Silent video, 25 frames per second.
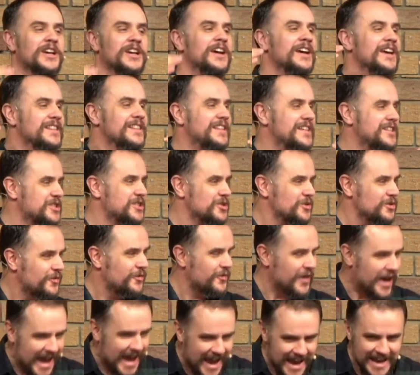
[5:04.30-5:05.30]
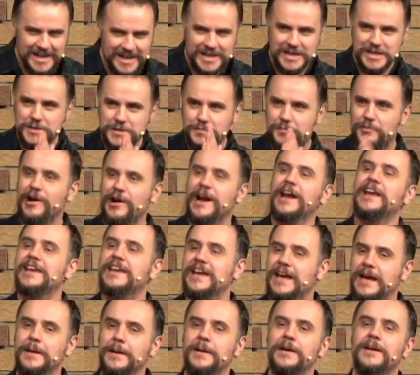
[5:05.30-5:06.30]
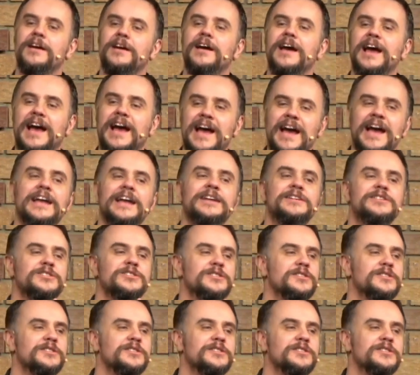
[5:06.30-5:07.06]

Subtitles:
this sort of end bracket, and